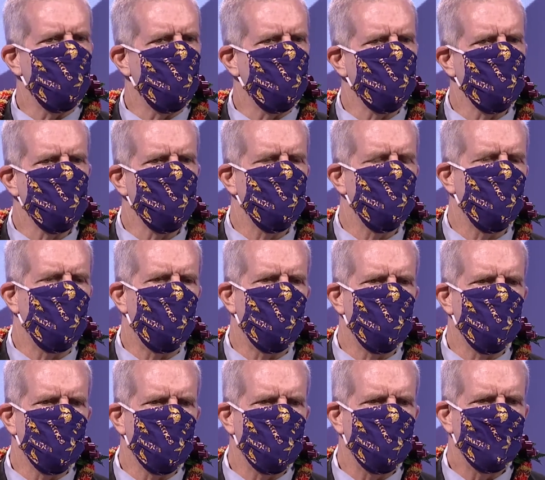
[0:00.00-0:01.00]
I
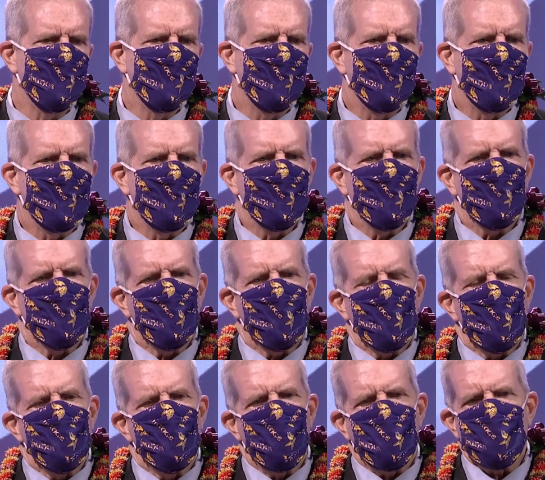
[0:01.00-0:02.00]
presided over
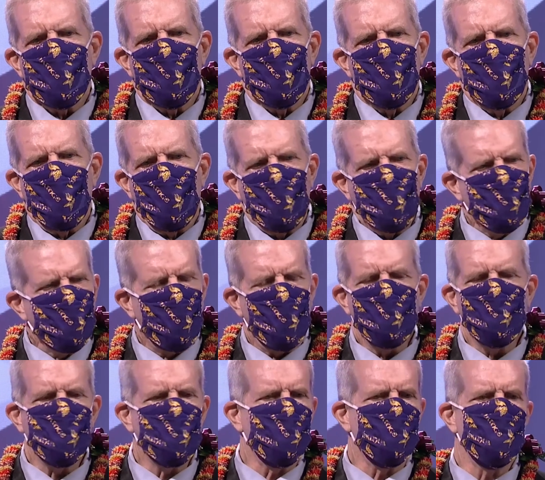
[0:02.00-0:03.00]
200.
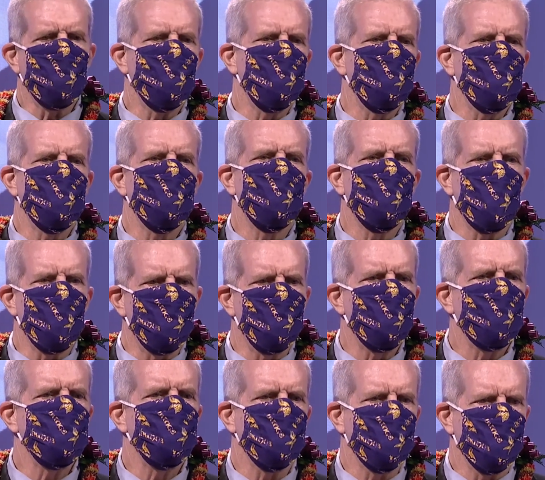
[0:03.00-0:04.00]
But I think
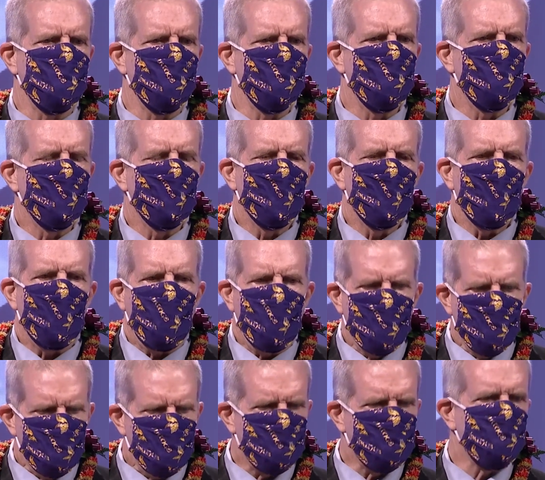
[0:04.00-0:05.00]
I'm going to be so
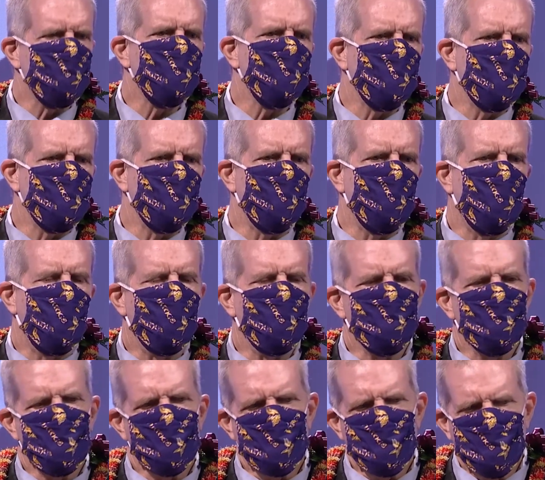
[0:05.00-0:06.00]
busy
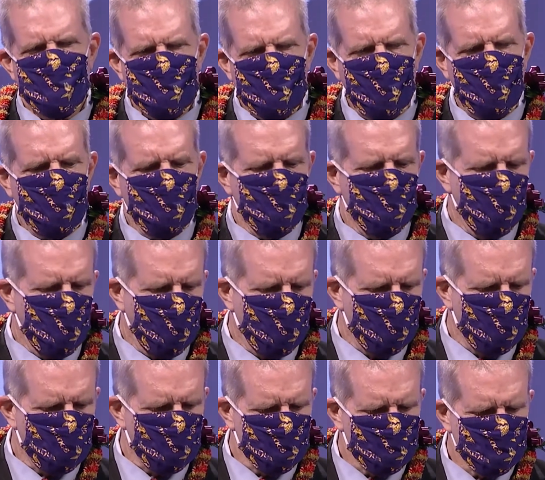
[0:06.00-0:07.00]
administering the
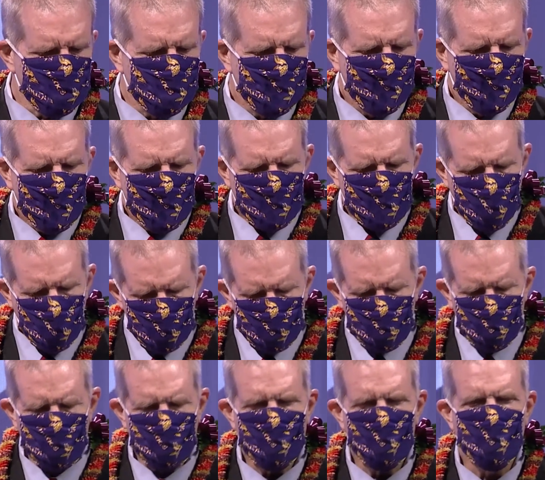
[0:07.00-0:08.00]
office, setting
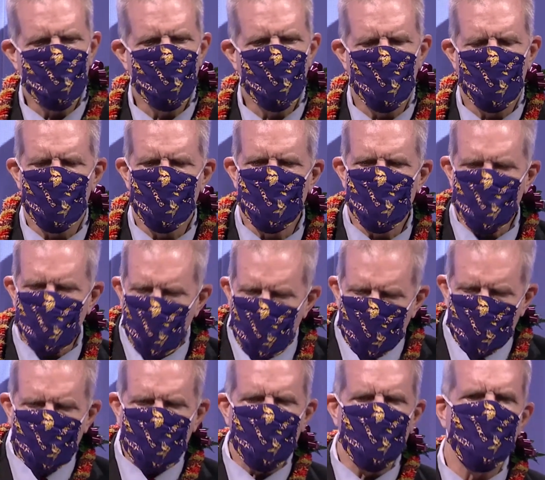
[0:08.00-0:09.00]
goals, talking to
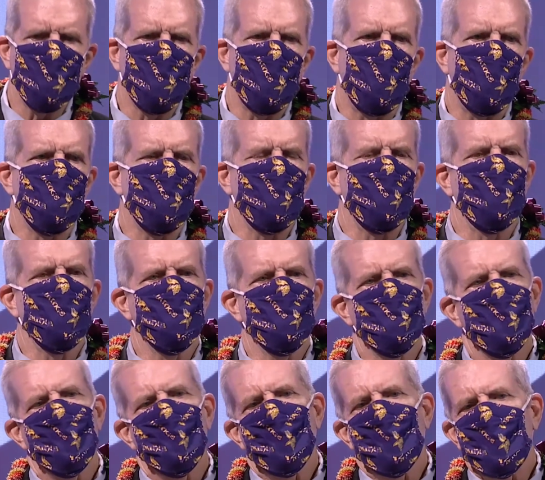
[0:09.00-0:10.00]
the,
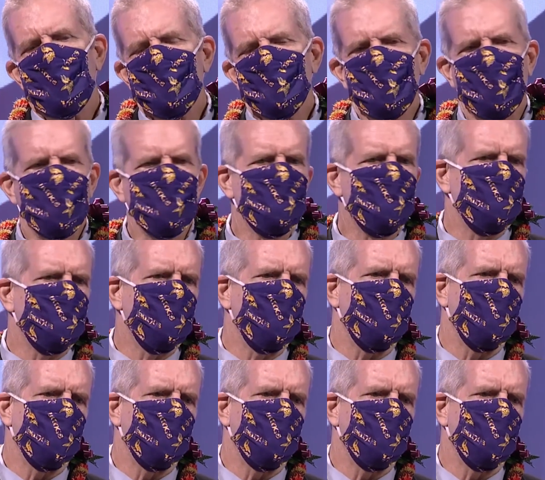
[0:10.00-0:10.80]
training the deputies.